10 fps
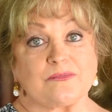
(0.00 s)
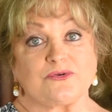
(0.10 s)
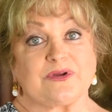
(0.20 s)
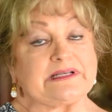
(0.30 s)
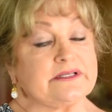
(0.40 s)

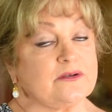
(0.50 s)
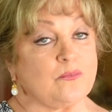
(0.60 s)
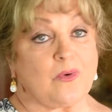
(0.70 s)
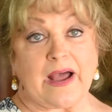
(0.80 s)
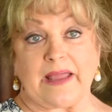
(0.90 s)
Drink a little
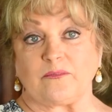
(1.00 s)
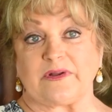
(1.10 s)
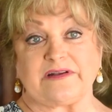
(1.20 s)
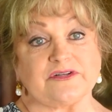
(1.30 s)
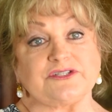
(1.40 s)
wine,
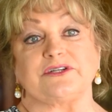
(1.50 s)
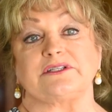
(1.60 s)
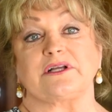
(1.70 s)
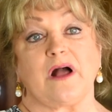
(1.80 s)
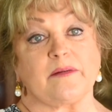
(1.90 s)
whatever it took
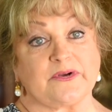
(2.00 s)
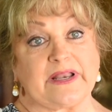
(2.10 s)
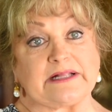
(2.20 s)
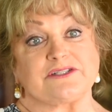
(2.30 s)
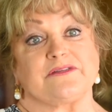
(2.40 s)
to calm her
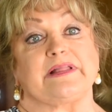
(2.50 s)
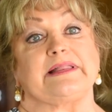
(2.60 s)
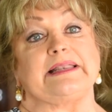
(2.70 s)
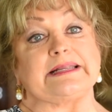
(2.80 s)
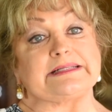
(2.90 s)
down, so that
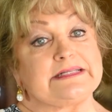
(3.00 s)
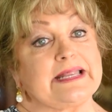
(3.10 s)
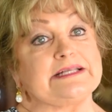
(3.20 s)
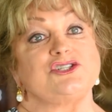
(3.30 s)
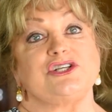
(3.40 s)
the next
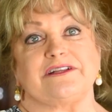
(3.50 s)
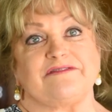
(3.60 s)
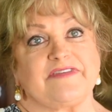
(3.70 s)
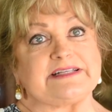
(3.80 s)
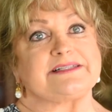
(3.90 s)
day she could
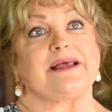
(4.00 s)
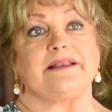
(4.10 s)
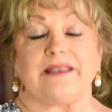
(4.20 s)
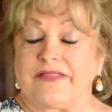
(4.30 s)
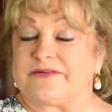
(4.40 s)
face
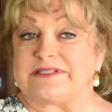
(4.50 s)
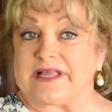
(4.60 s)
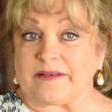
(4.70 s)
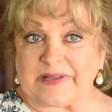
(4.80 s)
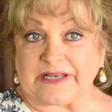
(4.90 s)
another
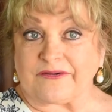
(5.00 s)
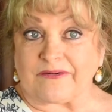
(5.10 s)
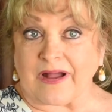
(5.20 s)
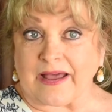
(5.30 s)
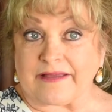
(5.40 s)
10-minute
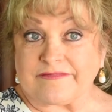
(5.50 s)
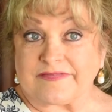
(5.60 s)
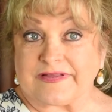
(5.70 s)
drive